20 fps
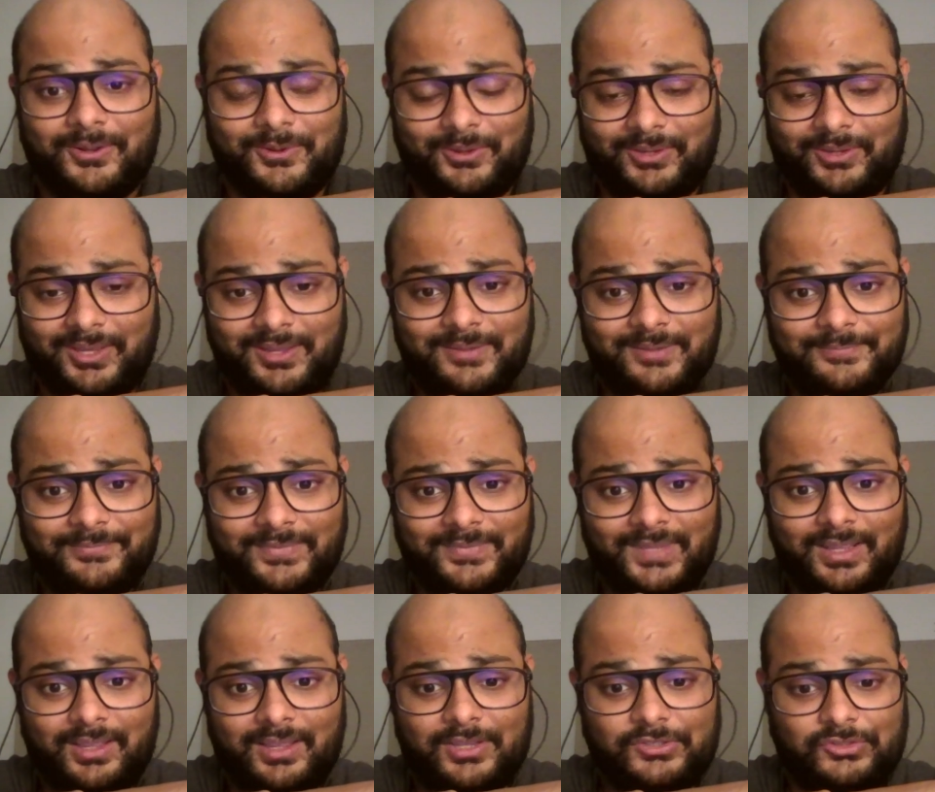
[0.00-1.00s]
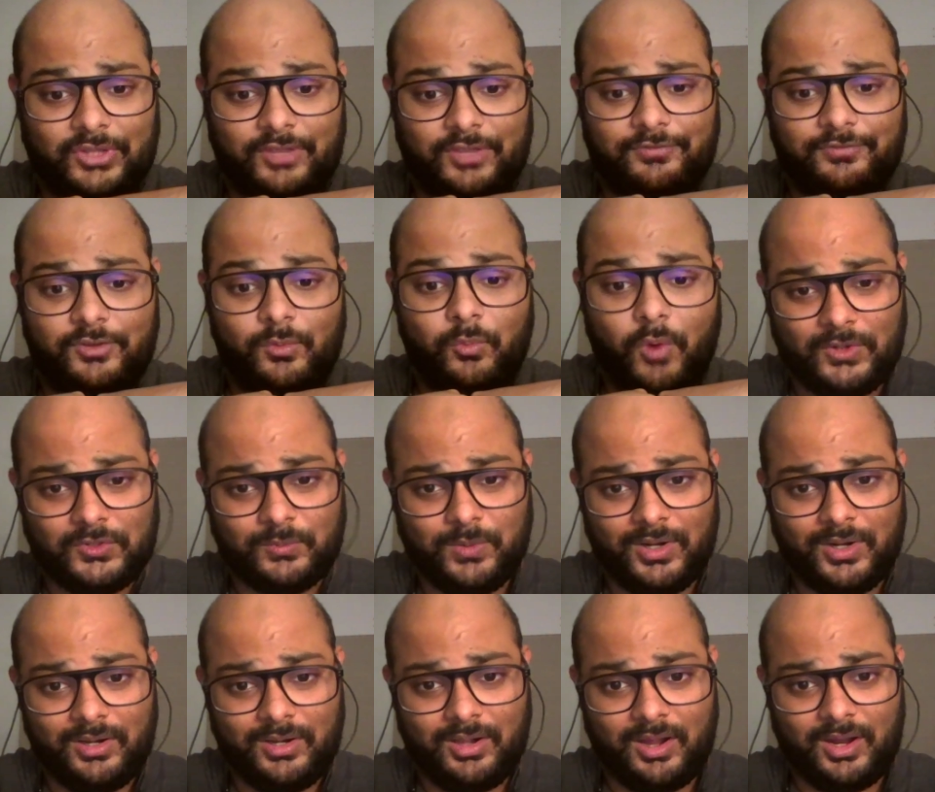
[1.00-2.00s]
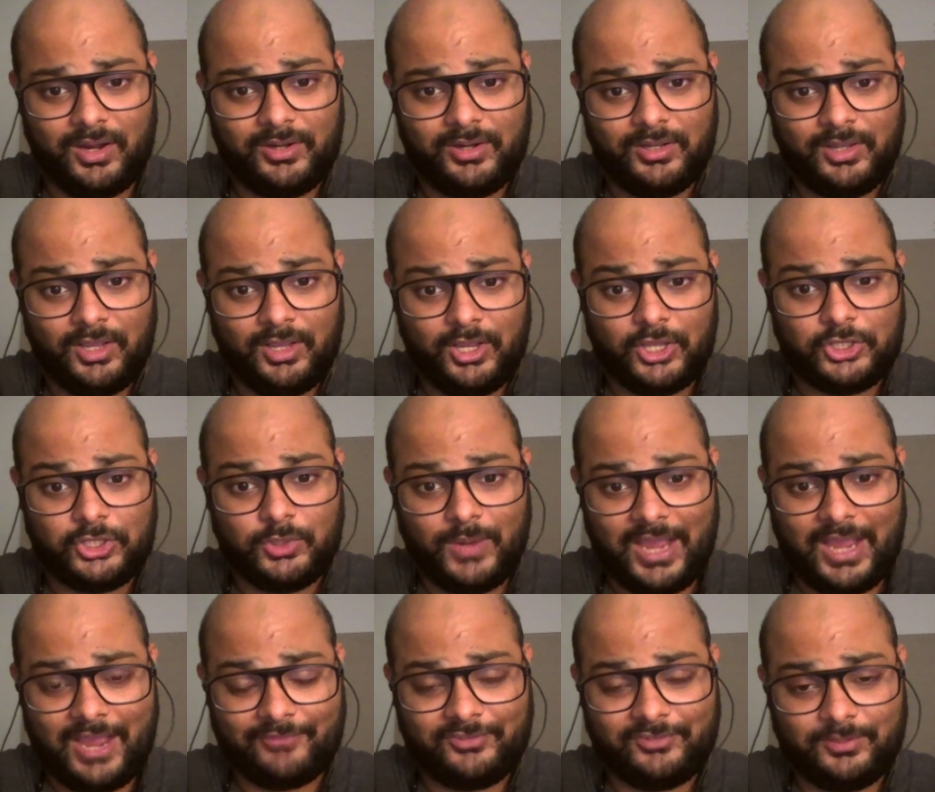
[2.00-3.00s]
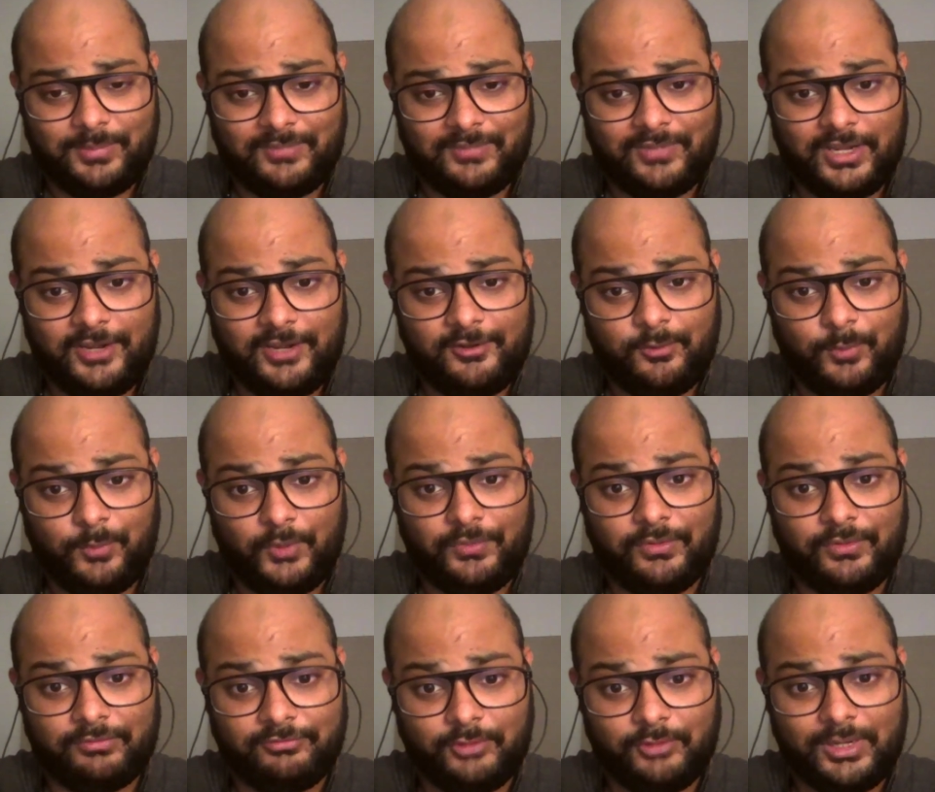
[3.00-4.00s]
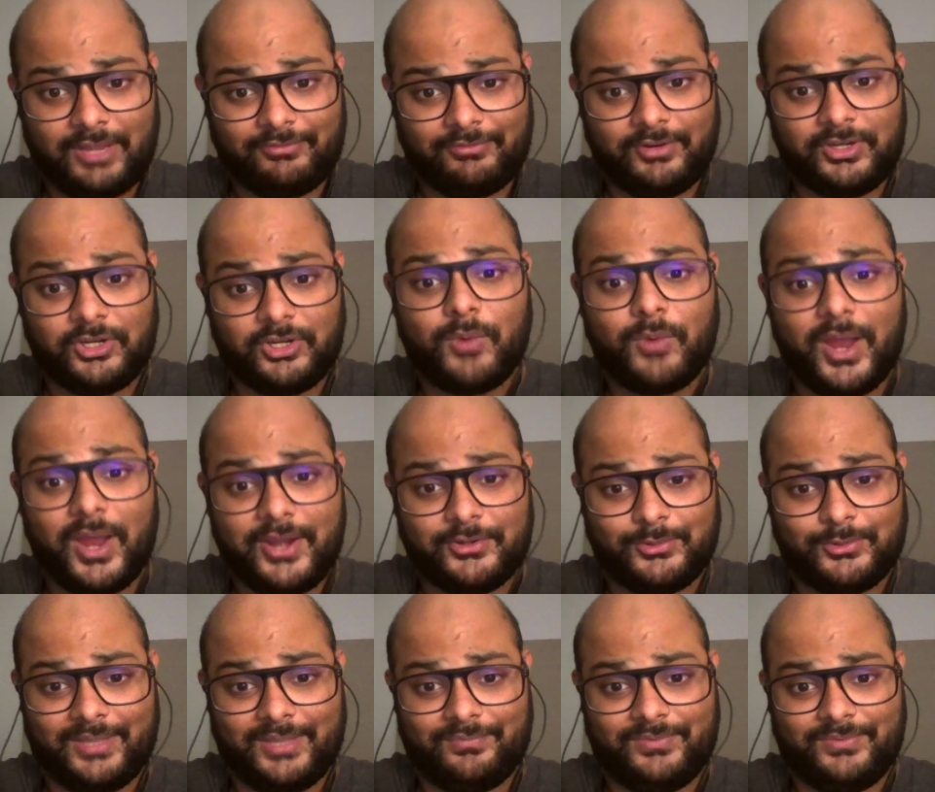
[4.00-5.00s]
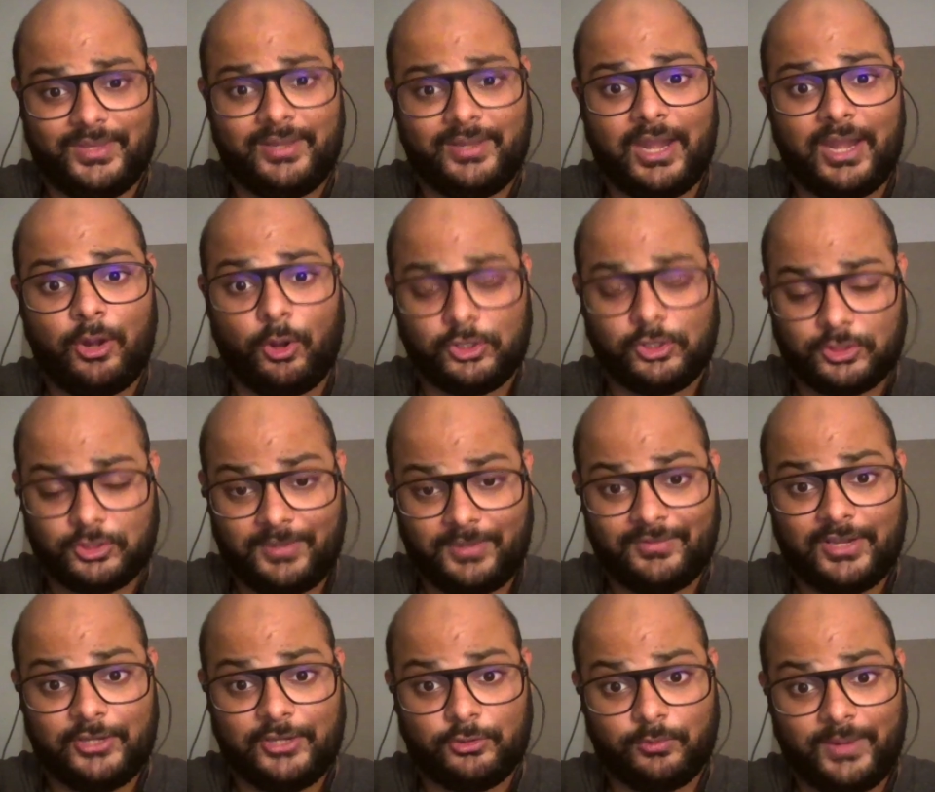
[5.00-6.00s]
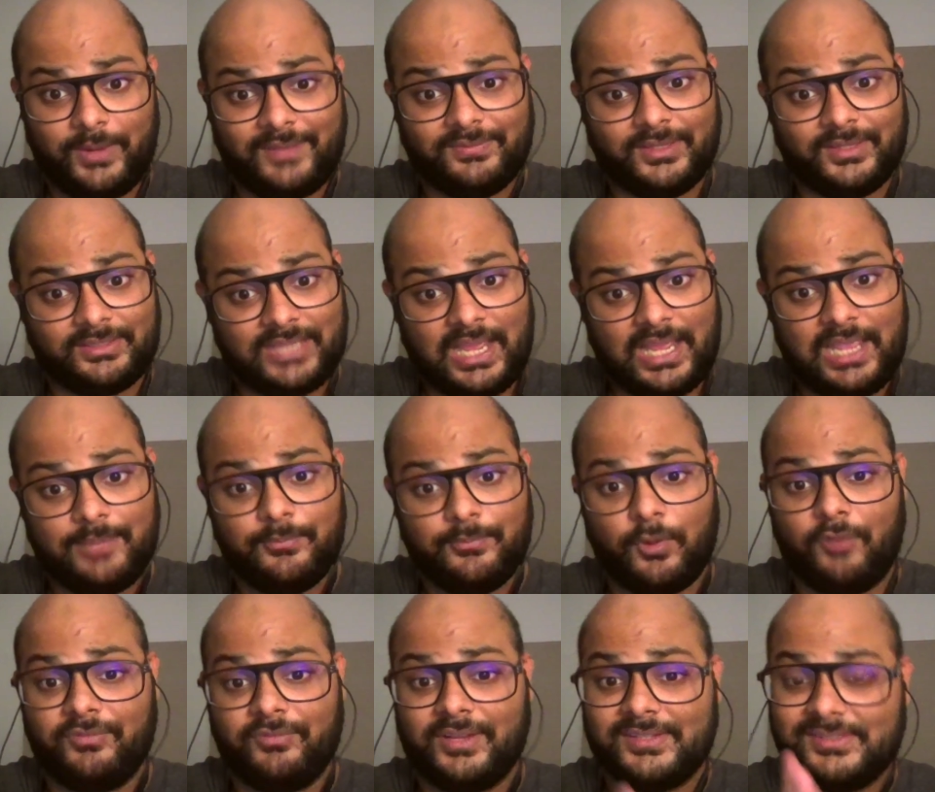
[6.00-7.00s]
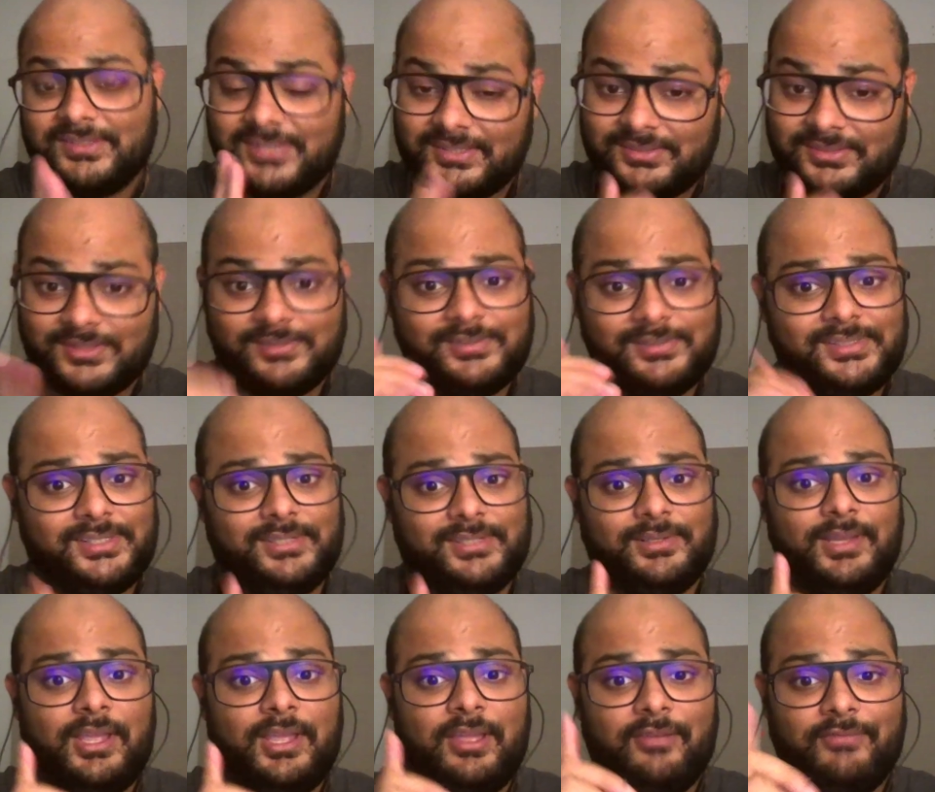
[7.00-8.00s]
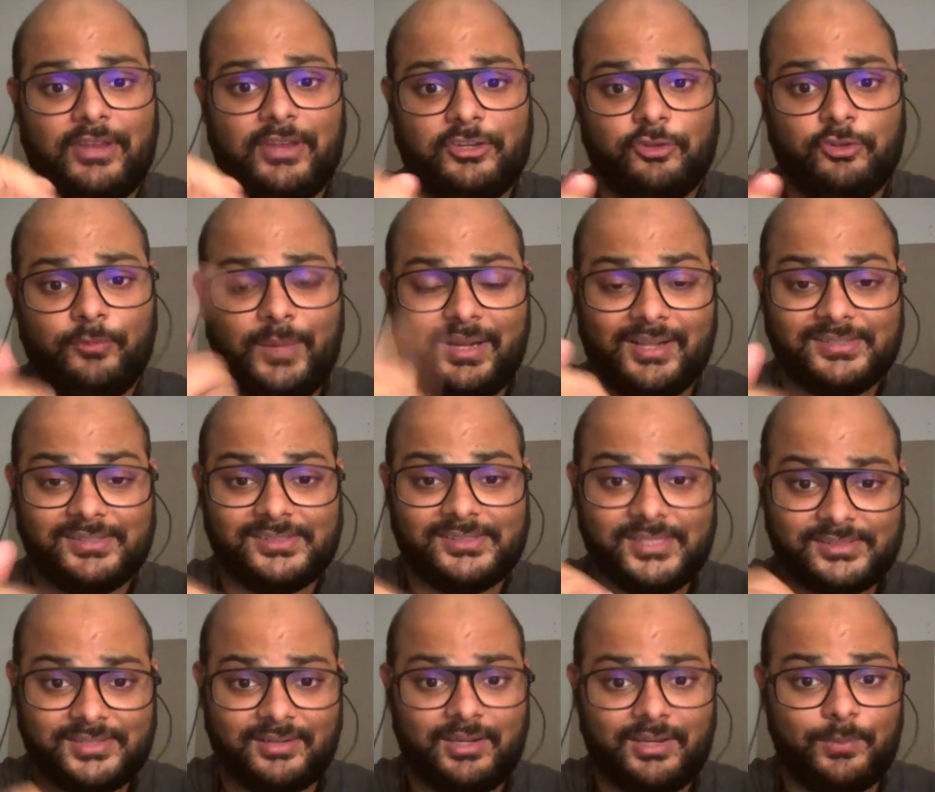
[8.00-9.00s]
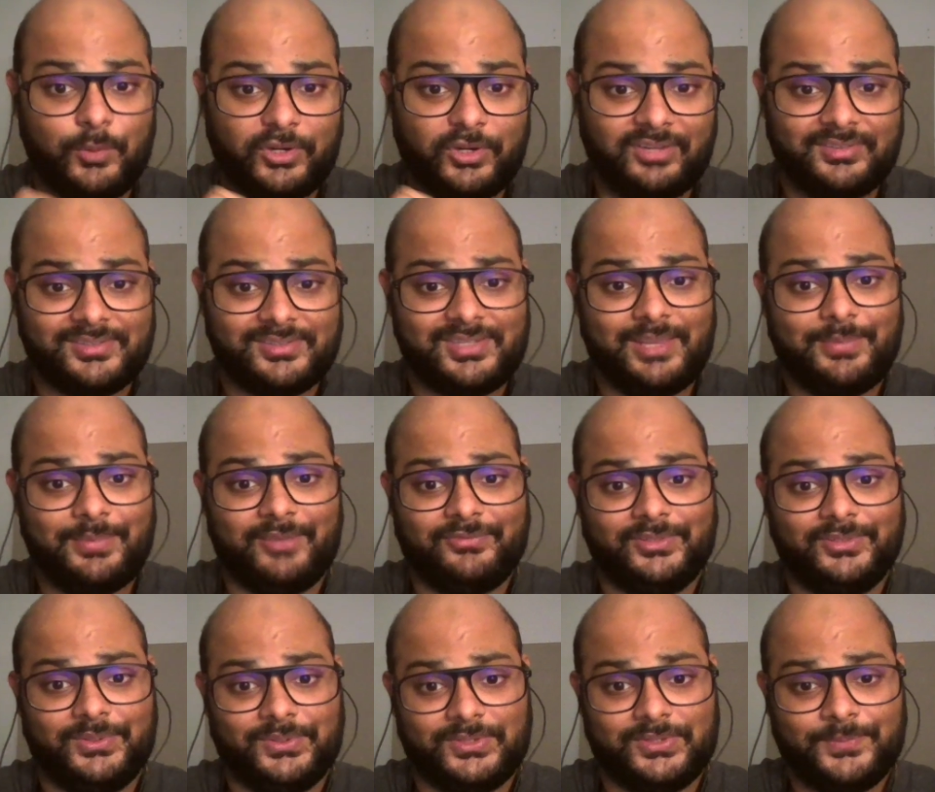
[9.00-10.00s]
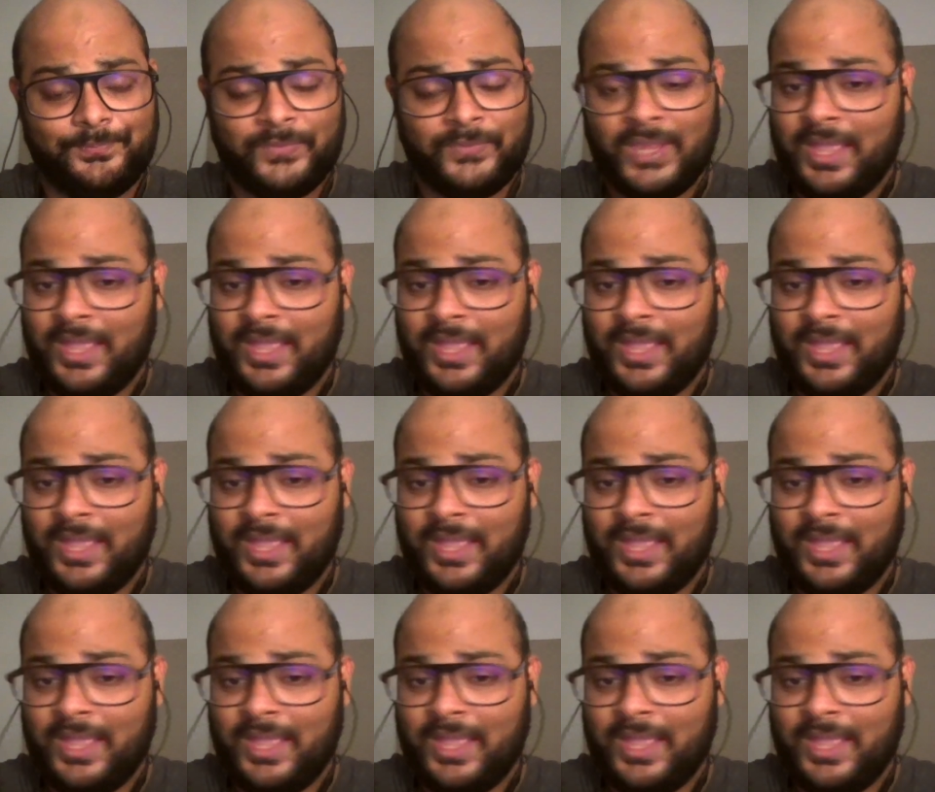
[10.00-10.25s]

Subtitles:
Okay? So if you want to work hard, you have to be willing to put the full effort required to get there and also be willing to wait the time of consistency where you've been consistently putting the same efforts.